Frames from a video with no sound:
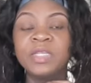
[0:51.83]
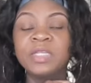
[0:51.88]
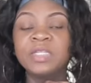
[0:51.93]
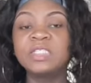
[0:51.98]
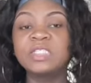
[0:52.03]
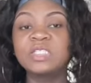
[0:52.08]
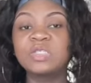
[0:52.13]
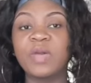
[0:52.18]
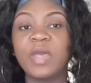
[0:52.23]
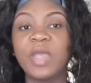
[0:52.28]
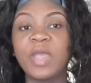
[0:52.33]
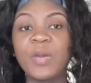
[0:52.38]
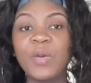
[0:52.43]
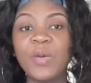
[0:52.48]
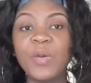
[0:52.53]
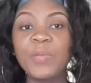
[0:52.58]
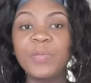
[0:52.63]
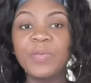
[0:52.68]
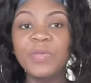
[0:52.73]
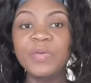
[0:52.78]
So I
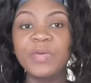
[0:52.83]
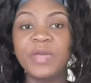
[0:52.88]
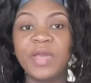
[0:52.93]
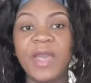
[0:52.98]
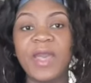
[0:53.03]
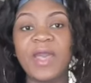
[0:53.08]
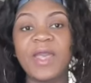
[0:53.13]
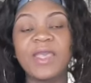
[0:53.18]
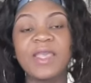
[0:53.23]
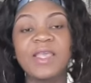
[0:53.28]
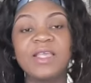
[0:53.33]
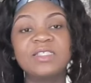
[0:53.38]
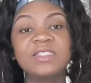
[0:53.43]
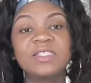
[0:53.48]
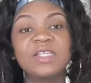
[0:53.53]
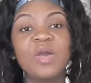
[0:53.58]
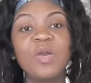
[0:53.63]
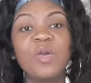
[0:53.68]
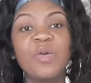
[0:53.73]
hope you guys